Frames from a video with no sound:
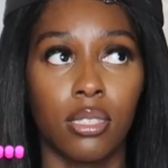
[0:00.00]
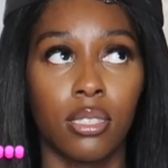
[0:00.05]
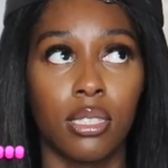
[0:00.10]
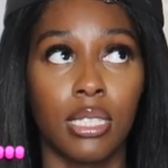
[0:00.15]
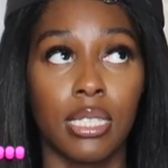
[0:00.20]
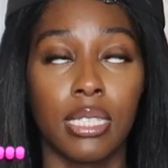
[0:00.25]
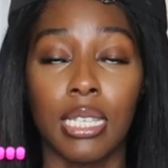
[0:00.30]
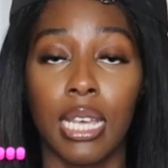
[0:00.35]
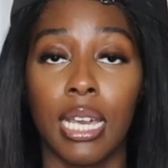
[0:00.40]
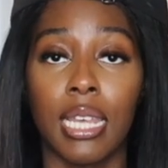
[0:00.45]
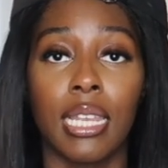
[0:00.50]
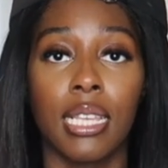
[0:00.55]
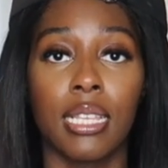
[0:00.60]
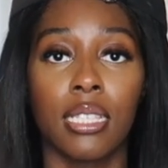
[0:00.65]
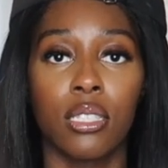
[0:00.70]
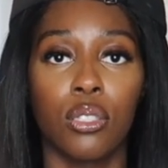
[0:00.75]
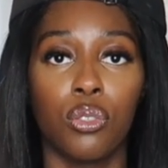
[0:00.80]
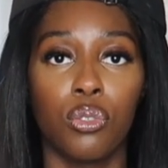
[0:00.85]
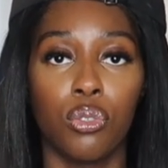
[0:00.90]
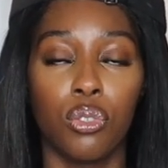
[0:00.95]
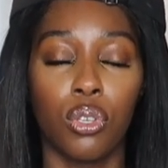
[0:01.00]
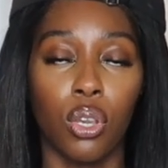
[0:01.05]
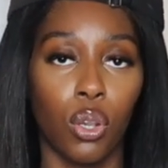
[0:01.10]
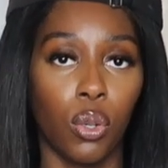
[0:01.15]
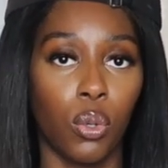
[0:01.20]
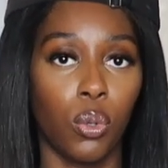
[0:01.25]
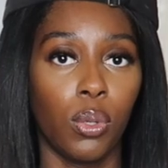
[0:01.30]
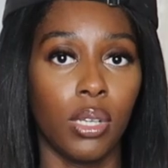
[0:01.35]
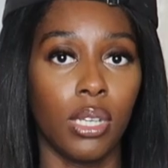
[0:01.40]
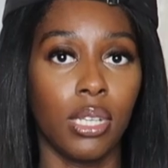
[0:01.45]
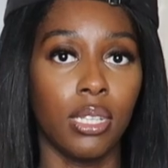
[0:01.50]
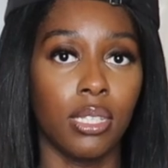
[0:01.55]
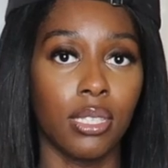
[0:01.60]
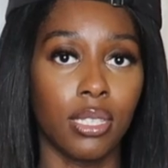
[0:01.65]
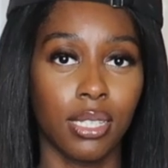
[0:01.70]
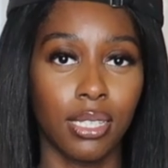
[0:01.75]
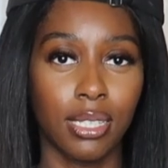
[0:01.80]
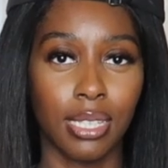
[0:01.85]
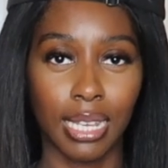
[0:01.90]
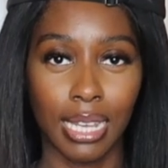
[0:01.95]
deciding to go
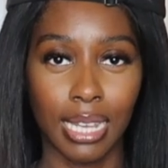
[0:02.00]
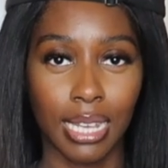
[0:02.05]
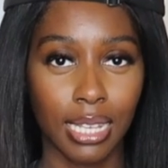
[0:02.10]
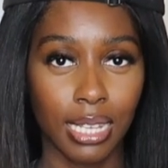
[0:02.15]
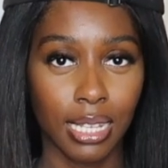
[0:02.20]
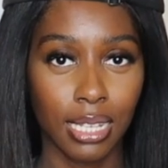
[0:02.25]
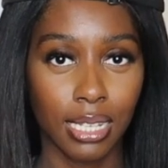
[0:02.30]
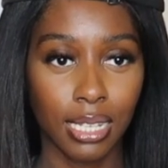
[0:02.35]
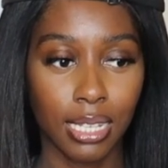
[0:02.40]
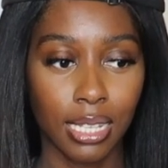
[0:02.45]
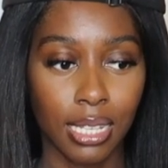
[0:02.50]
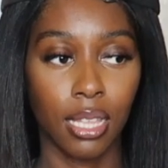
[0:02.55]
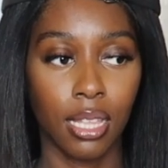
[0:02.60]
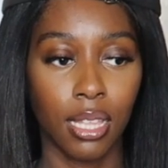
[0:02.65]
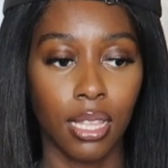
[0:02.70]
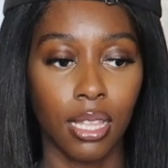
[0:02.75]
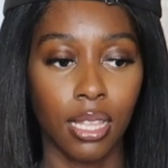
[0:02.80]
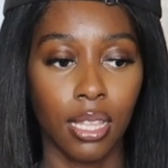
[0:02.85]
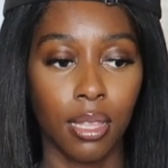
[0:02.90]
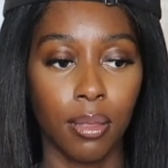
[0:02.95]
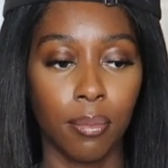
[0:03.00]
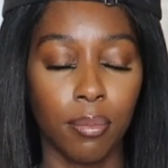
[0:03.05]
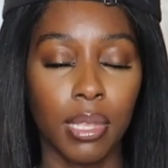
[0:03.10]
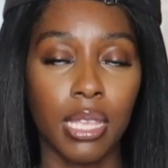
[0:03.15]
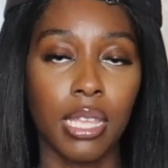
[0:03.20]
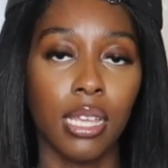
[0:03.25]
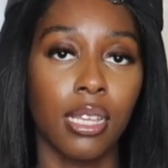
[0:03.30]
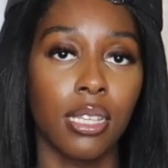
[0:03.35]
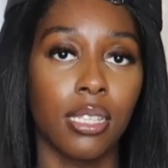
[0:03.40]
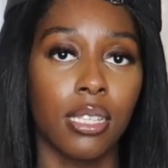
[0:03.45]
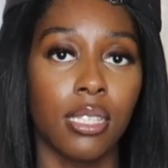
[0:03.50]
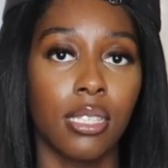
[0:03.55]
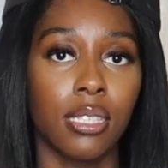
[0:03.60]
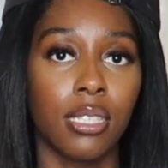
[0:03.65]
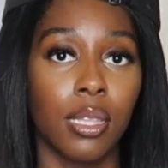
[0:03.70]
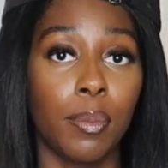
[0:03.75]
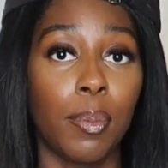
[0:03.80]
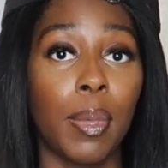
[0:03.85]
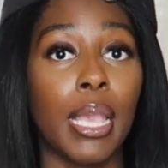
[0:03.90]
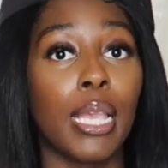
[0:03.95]
into tech
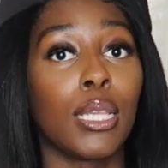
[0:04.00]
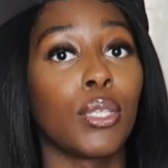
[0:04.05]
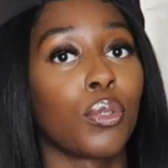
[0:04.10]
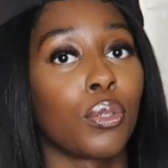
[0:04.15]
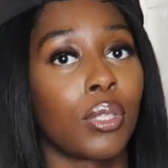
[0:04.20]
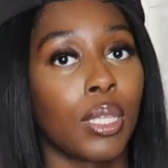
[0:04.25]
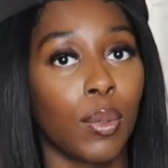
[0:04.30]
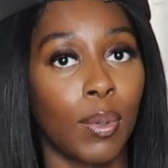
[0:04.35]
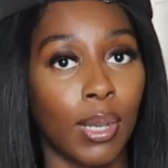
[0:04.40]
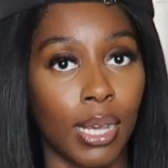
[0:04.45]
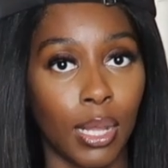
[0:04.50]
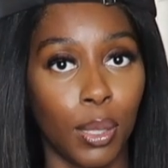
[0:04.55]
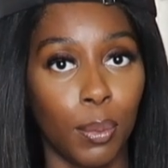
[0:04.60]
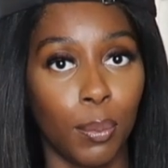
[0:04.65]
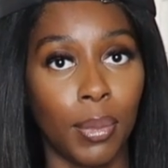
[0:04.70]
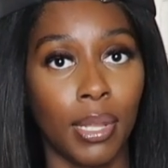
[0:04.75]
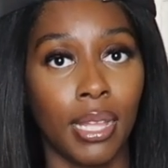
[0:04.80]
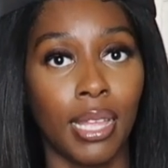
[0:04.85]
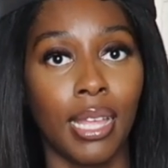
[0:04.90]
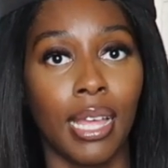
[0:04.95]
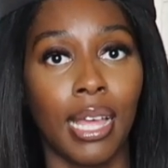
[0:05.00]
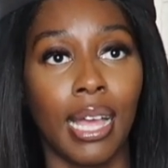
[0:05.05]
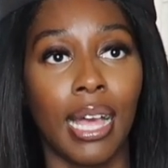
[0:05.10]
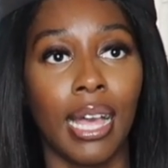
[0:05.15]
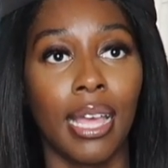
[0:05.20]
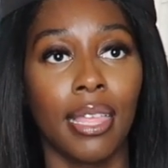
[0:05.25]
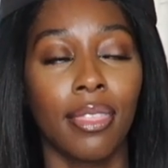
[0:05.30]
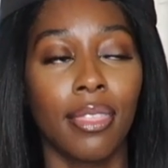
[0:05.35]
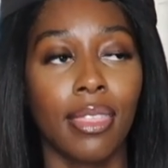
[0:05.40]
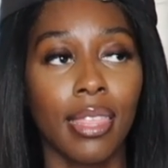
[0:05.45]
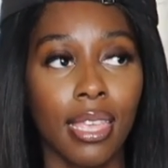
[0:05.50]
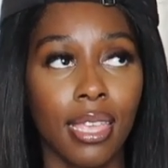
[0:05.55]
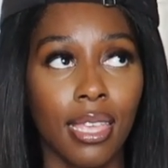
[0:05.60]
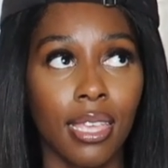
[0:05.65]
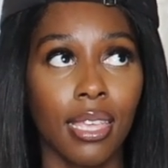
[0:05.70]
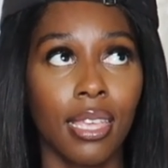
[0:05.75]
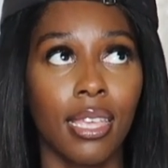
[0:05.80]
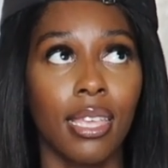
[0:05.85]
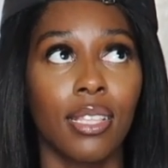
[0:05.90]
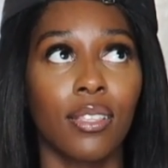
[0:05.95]
because it pays really well, but I
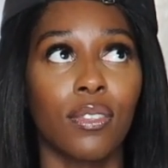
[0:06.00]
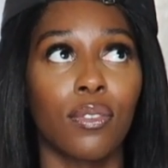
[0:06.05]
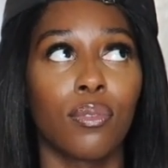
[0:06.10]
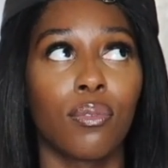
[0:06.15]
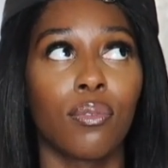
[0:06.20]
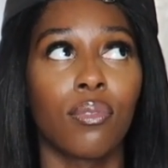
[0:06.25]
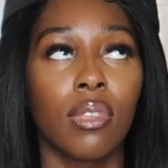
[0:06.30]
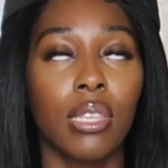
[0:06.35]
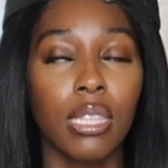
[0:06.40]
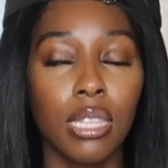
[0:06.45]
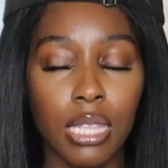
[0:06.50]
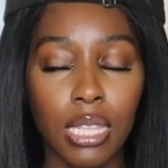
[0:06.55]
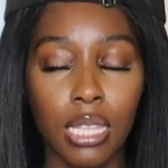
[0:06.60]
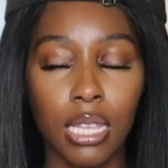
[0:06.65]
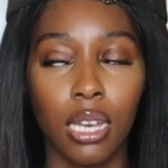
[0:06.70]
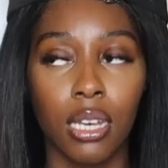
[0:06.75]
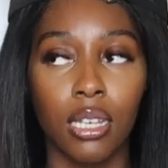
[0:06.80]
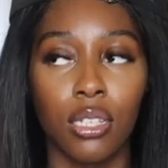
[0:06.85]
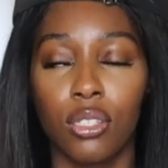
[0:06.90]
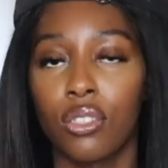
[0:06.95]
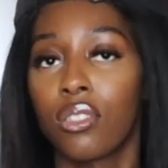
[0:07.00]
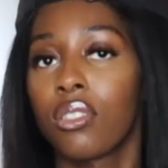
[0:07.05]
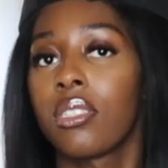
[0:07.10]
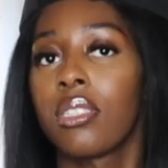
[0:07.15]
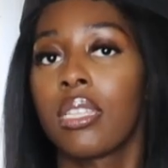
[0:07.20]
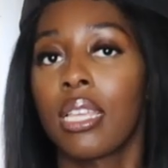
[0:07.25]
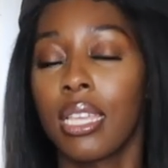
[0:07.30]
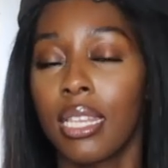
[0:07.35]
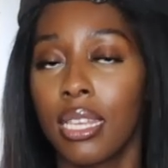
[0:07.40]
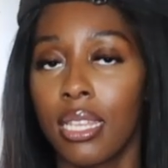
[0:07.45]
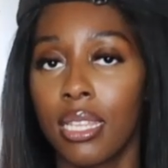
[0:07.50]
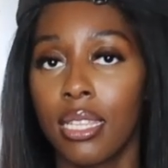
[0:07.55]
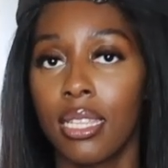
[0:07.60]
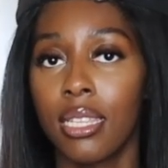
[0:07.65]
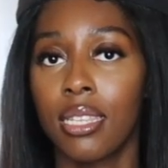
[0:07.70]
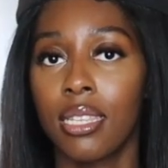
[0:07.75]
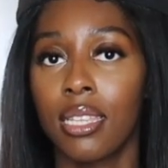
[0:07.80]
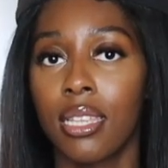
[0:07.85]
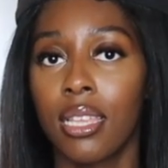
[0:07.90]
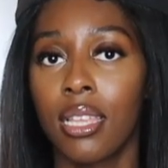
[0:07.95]
think it's really
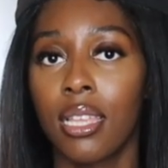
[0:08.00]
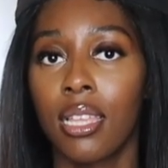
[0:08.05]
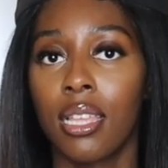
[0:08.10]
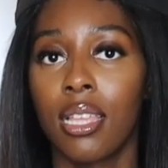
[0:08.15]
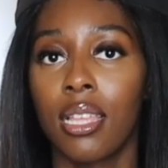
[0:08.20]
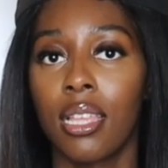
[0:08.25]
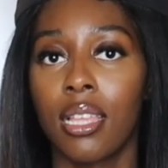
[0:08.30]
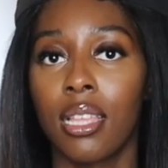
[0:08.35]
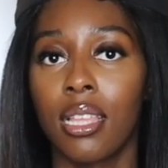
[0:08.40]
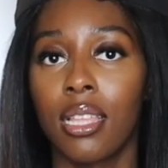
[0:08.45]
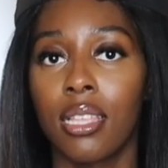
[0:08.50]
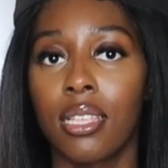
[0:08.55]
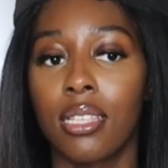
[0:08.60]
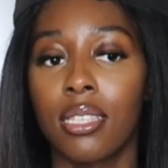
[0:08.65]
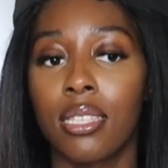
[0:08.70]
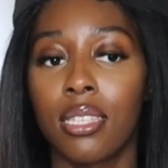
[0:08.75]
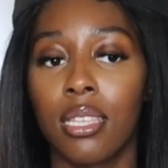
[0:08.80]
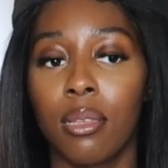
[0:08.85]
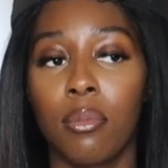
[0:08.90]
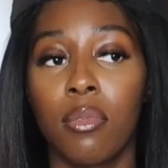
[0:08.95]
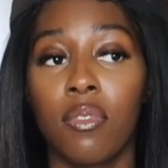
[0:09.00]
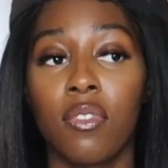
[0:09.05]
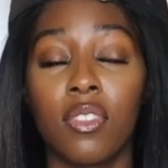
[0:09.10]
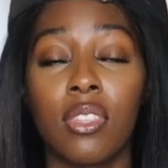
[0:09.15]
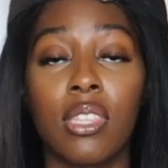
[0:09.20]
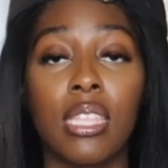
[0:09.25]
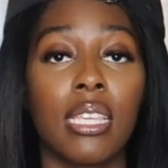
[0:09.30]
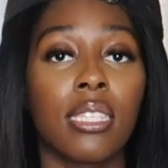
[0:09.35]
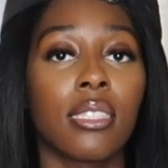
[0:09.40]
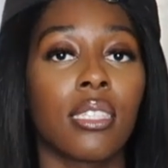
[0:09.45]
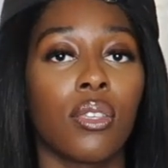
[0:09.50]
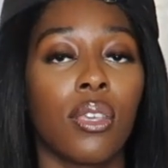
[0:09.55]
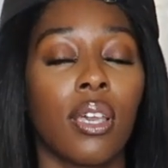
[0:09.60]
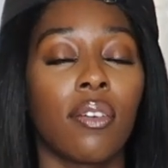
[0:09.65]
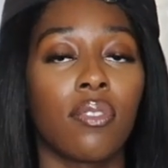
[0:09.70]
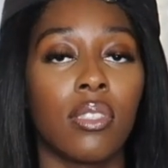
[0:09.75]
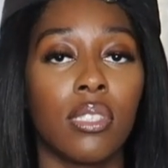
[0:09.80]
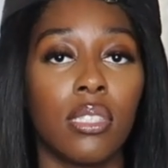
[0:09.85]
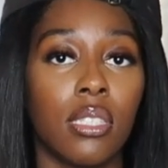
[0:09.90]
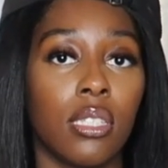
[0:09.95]
understated some of the things that you
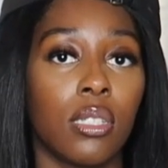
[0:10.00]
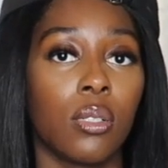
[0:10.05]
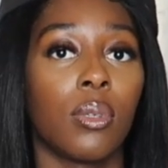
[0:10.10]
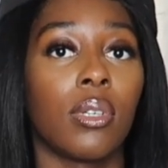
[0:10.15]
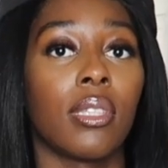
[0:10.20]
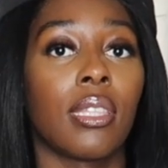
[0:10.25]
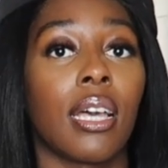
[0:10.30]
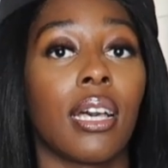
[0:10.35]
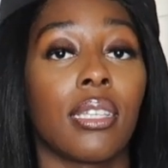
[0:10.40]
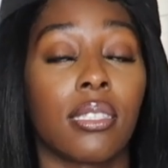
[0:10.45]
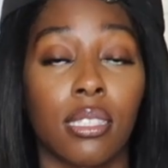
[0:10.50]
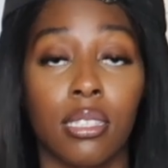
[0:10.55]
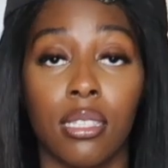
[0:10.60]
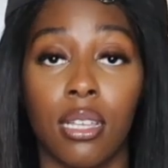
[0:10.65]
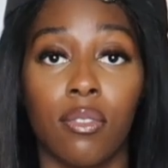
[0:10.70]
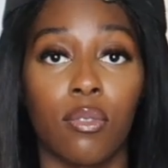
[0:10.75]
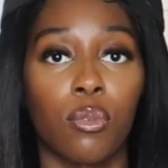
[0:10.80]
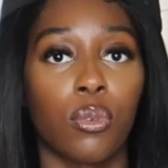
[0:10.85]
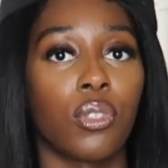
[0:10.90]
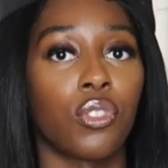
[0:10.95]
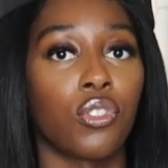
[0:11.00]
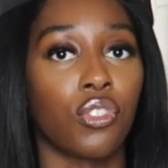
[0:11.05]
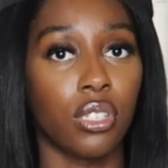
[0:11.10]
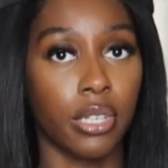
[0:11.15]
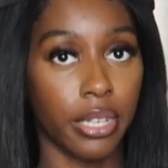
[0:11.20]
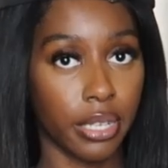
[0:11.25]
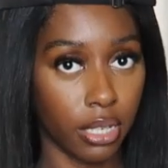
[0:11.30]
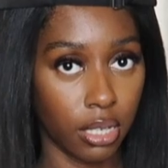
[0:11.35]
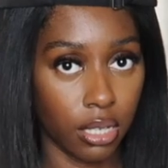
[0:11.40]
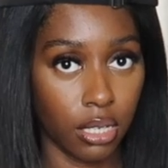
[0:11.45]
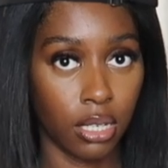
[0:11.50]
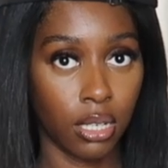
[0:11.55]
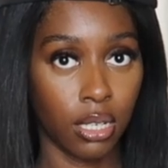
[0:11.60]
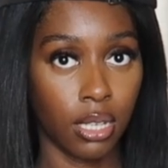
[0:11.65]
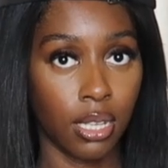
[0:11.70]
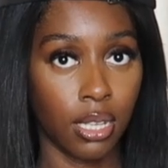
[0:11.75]
have to deal with as a software engineer.